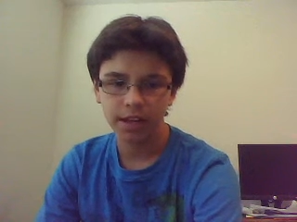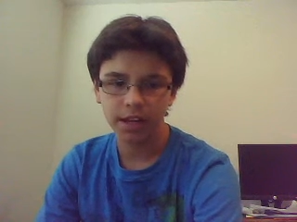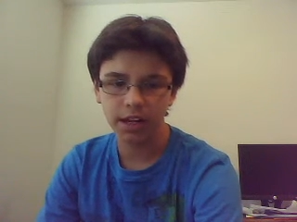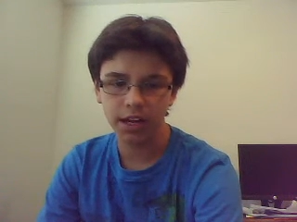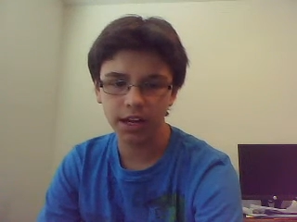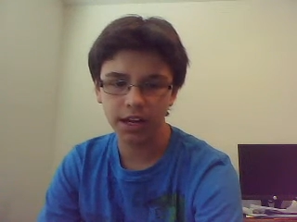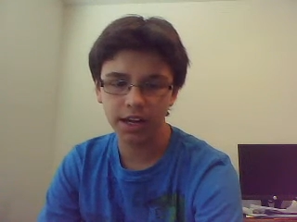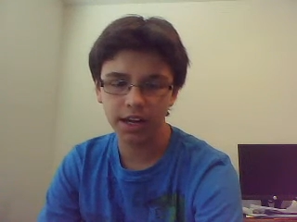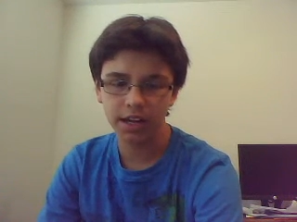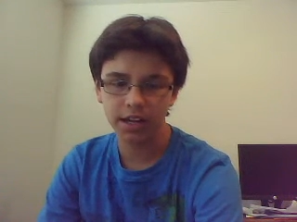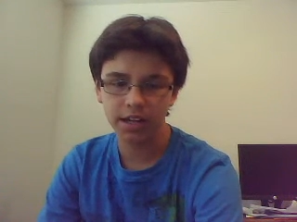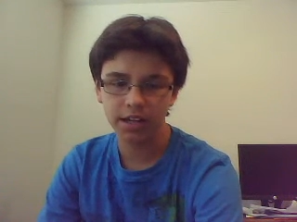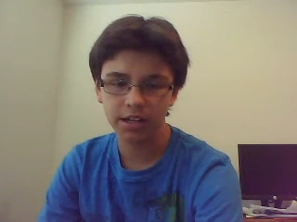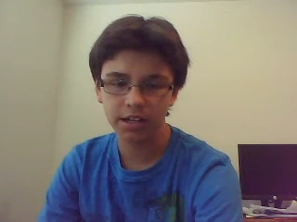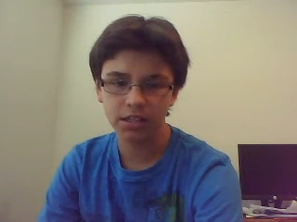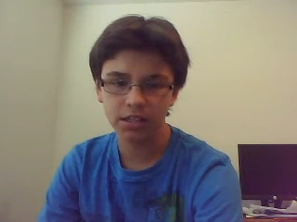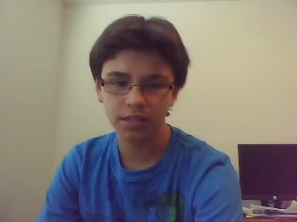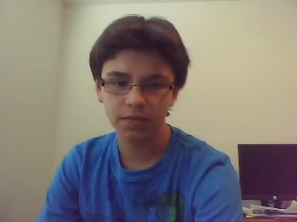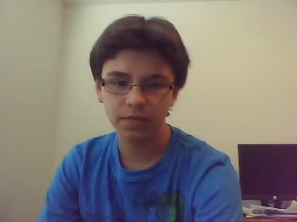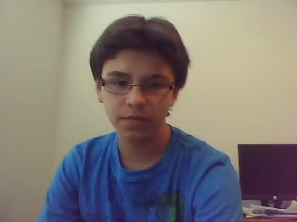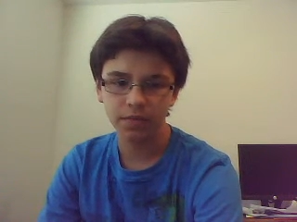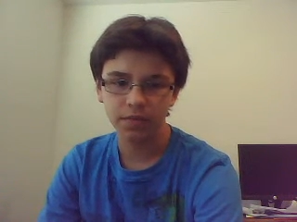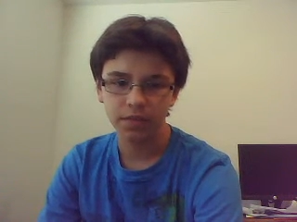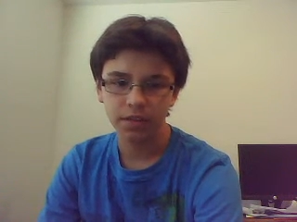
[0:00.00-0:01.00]
And
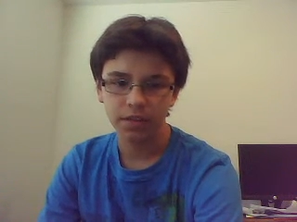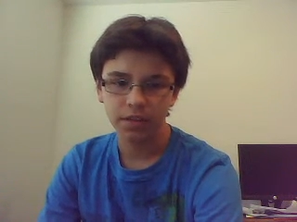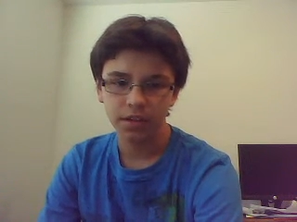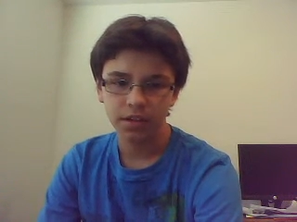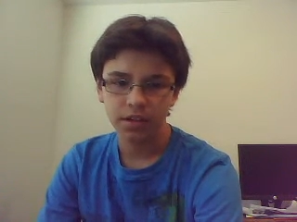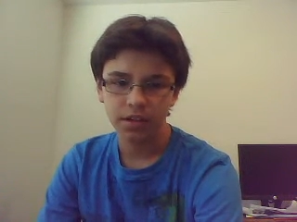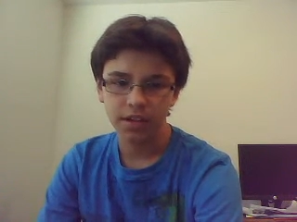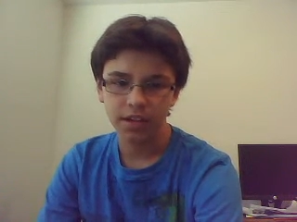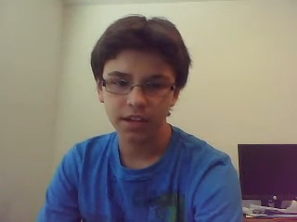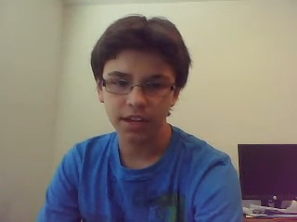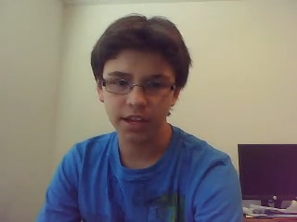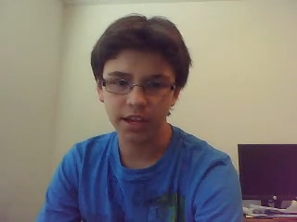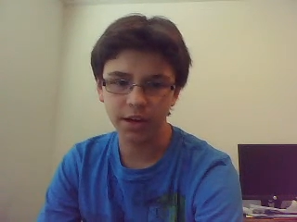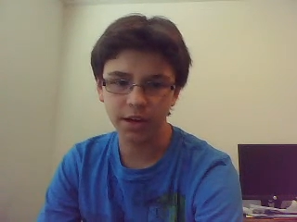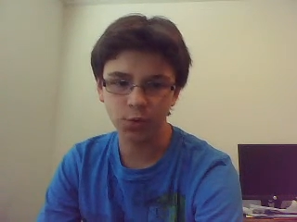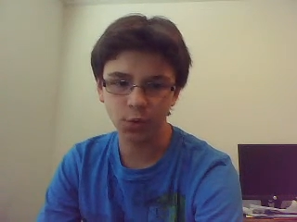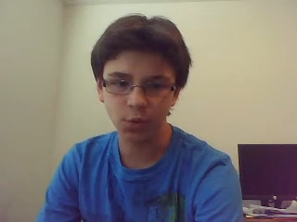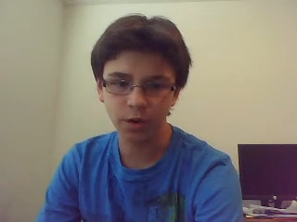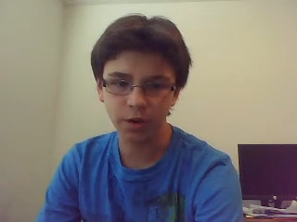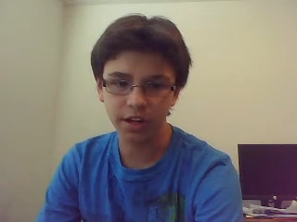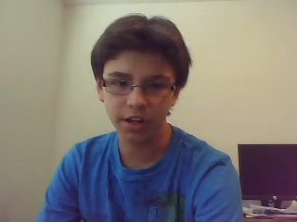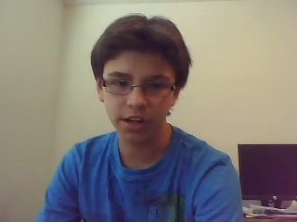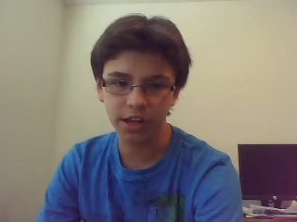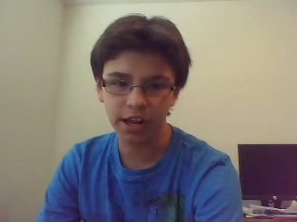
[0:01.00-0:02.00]
in
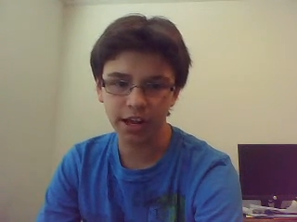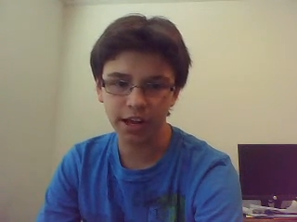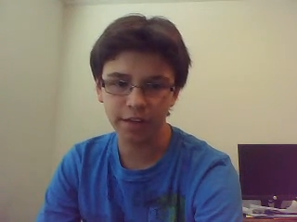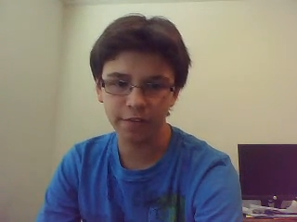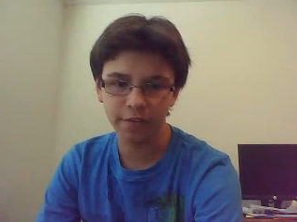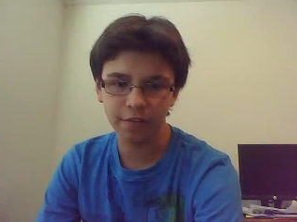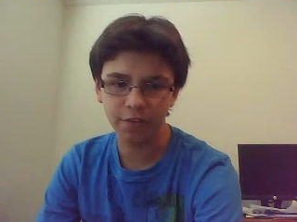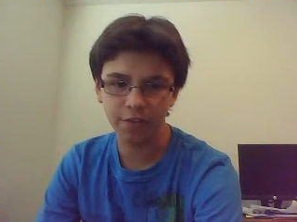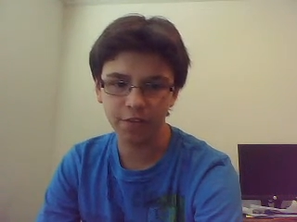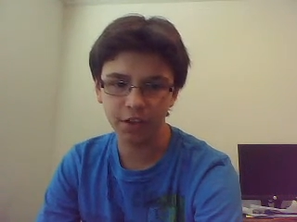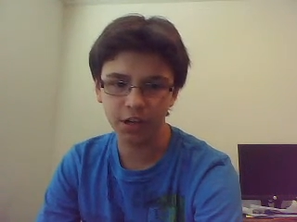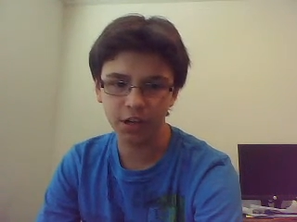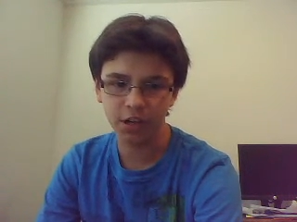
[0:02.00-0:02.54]
real life,